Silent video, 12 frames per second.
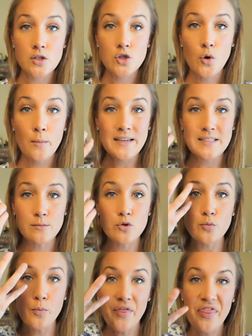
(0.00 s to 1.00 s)
so it makes them
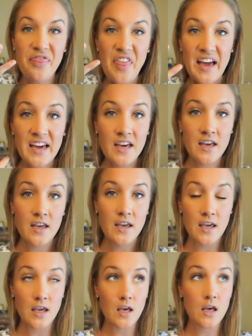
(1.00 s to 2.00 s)
super thick
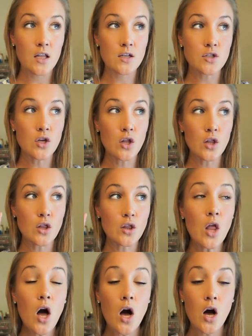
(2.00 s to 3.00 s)
and
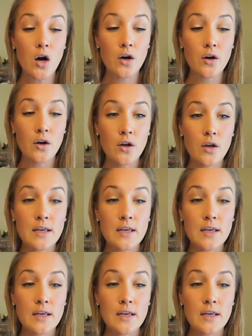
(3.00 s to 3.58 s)
long.